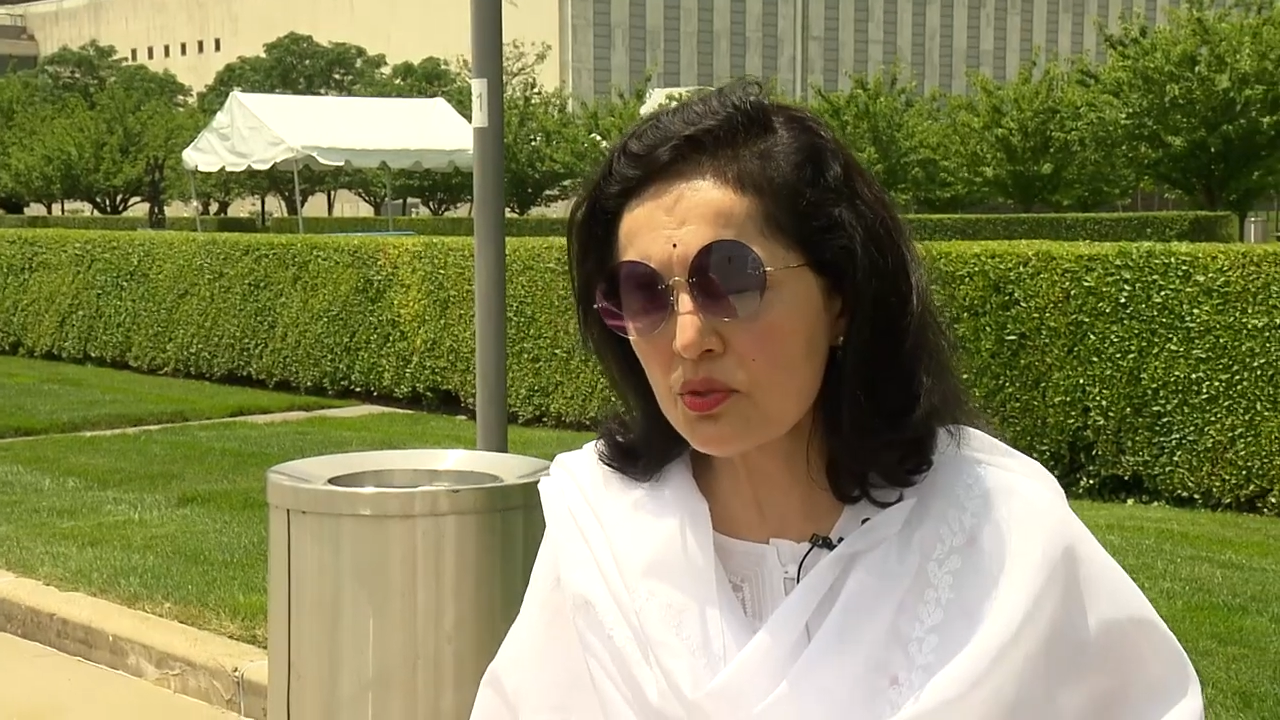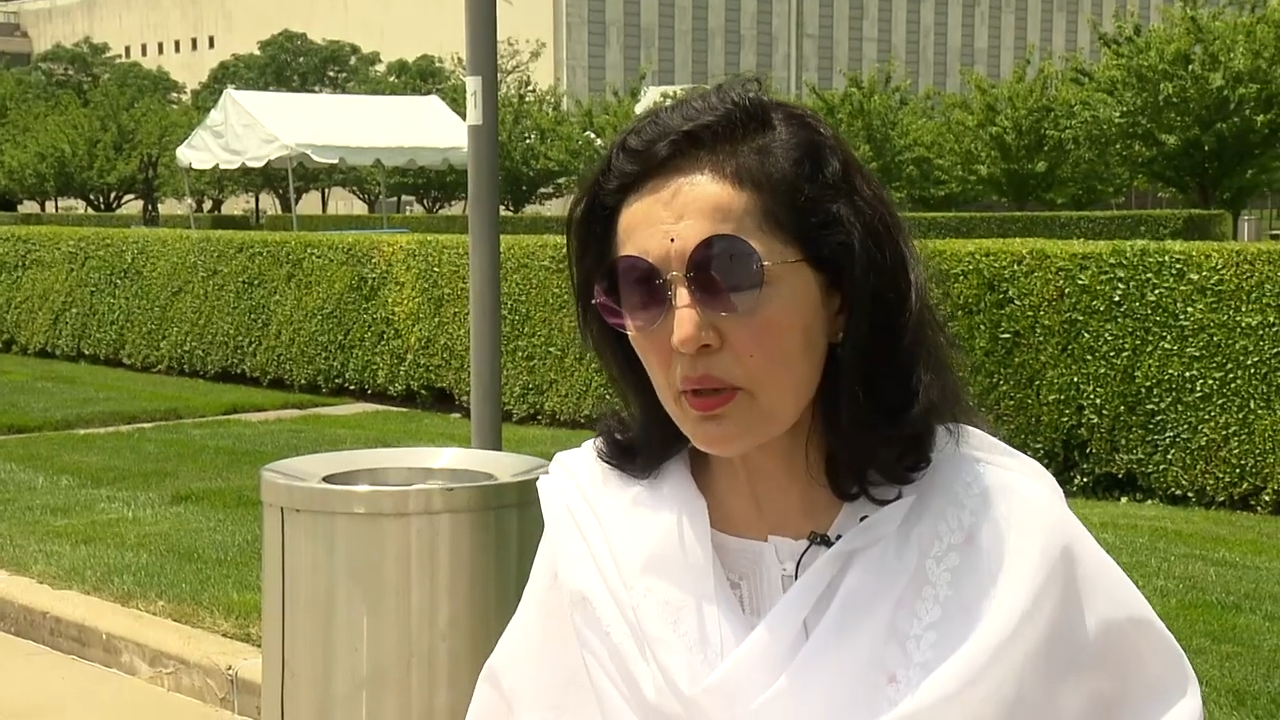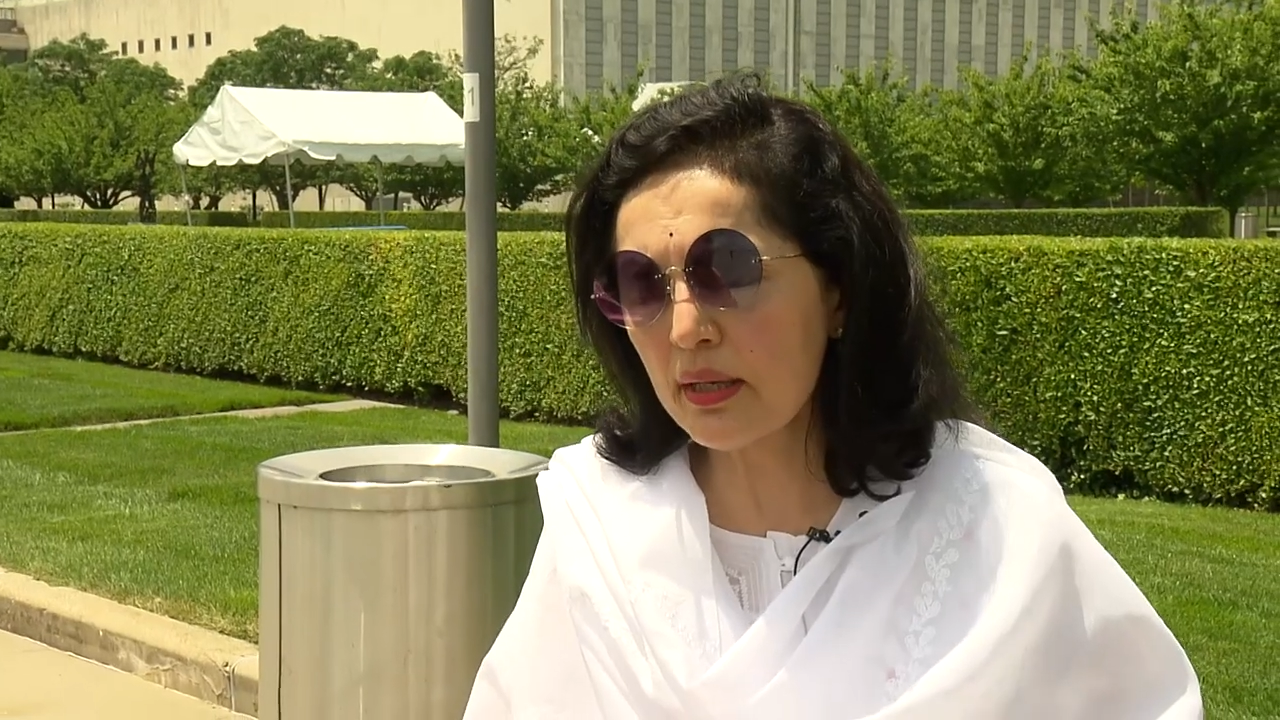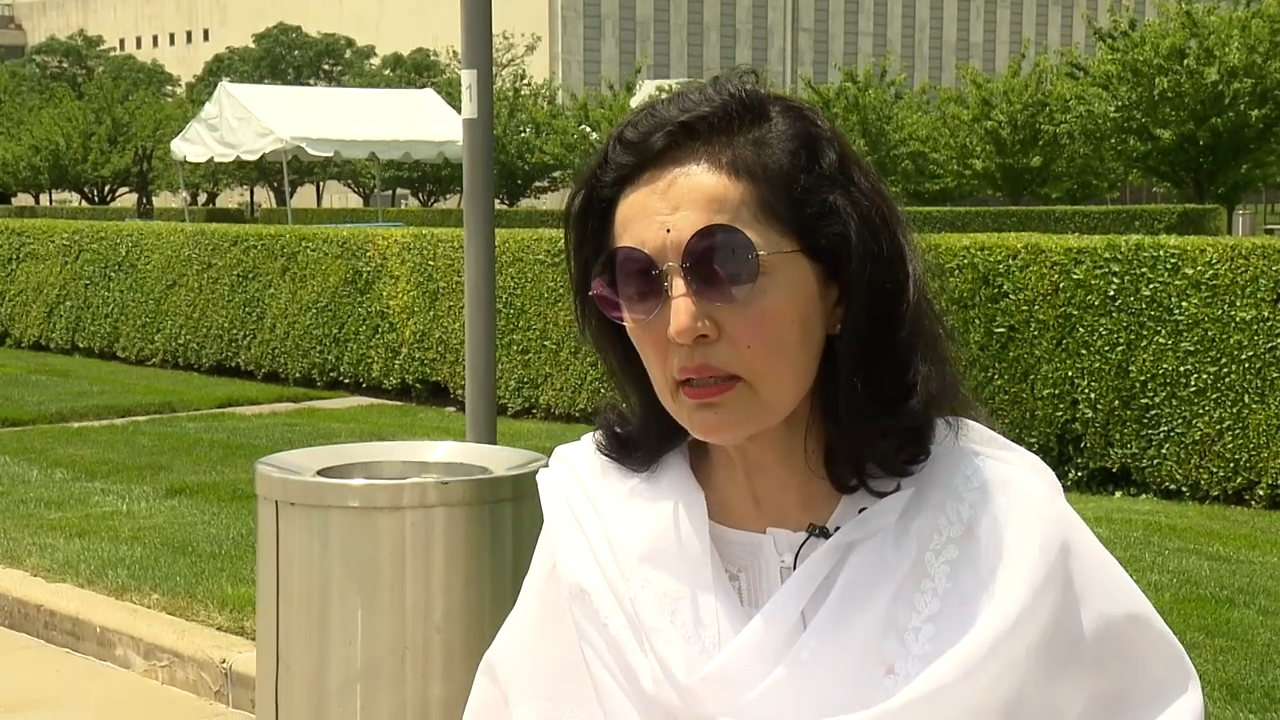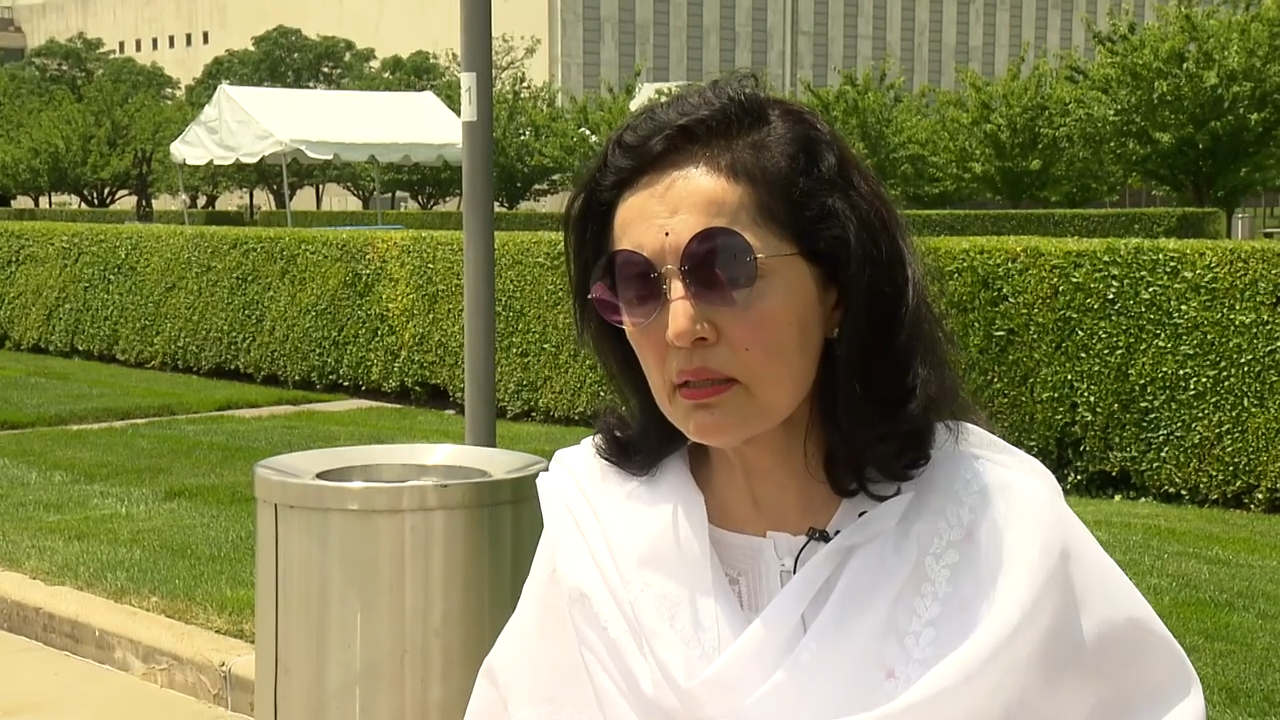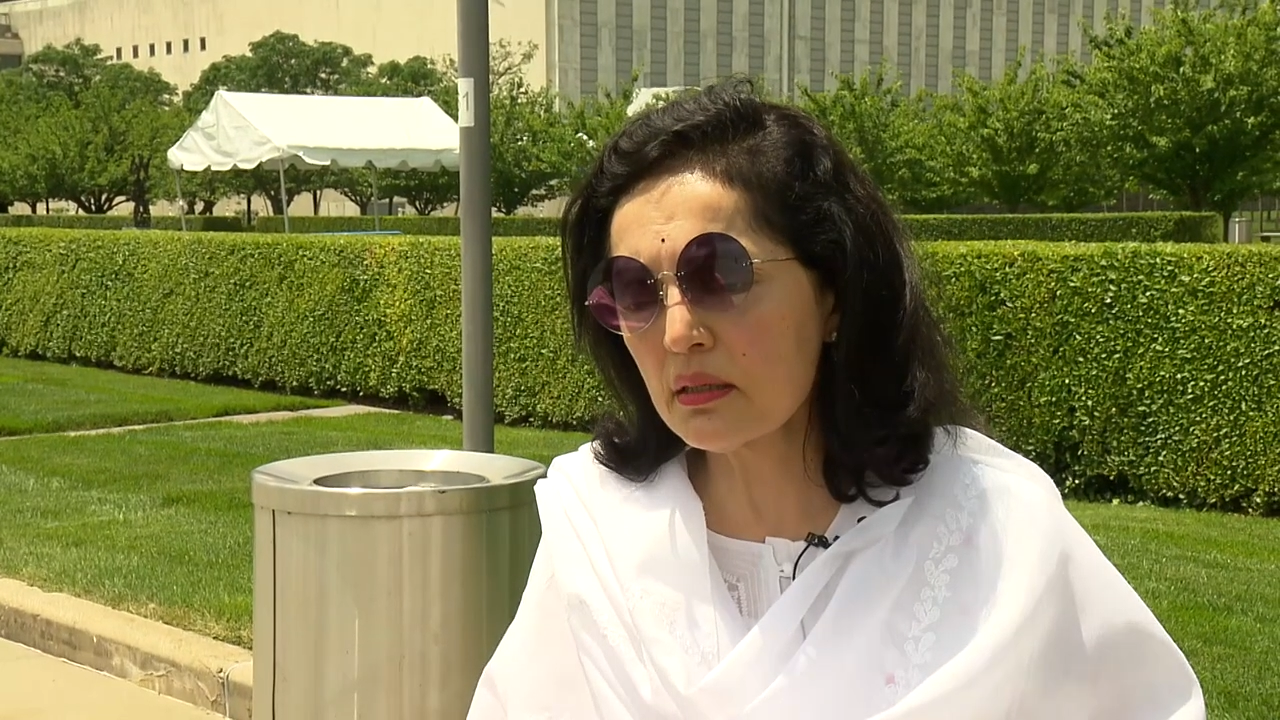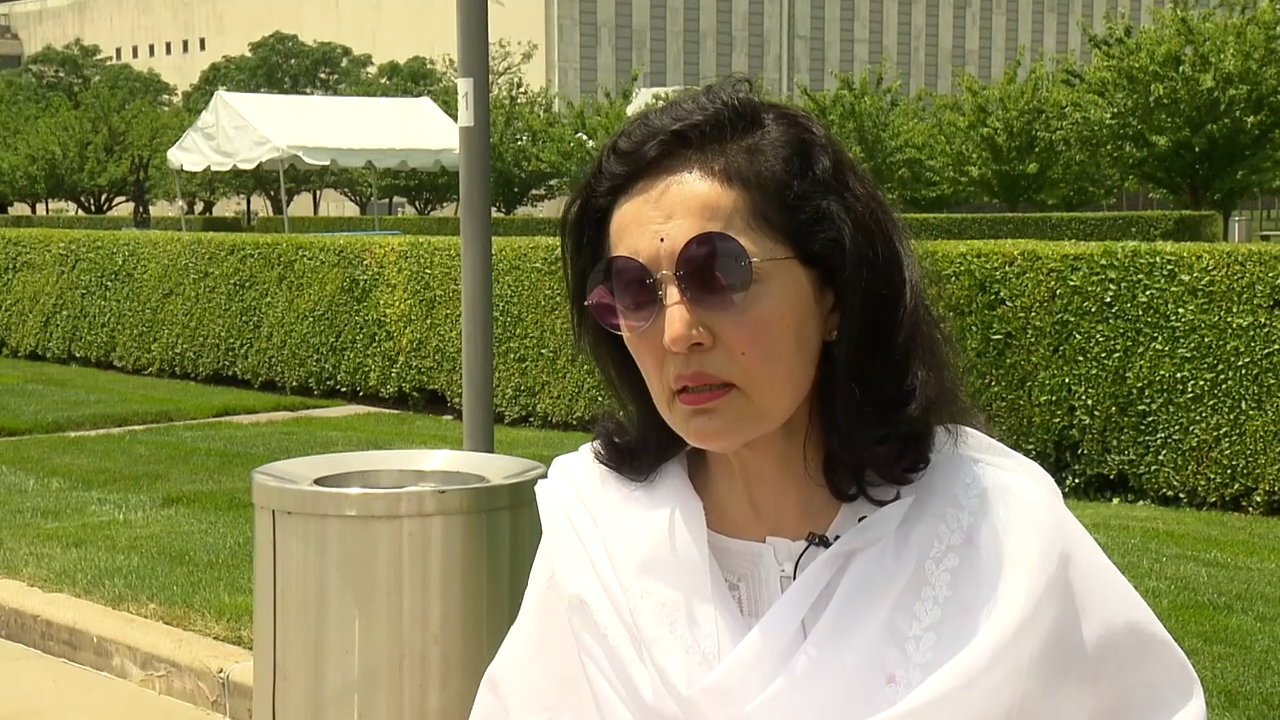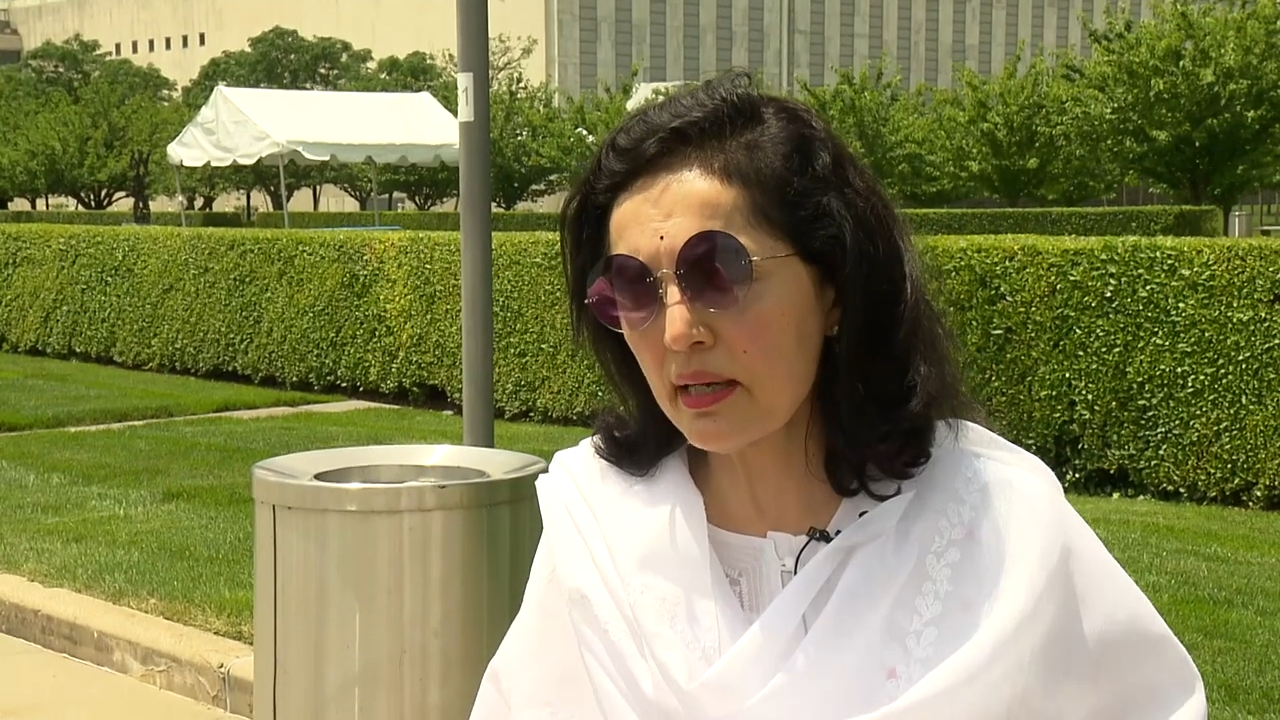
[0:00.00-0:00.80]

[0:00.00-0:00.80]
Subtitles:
why India